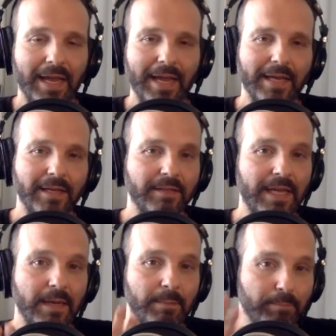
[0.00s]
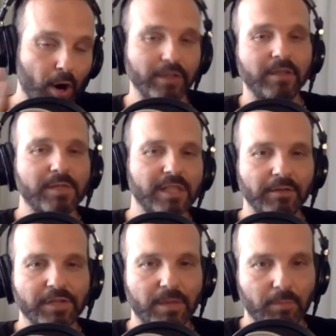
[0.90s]
And they park
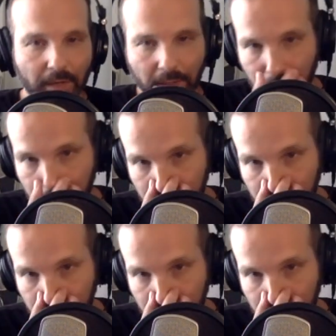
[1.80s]
themselves somewhere.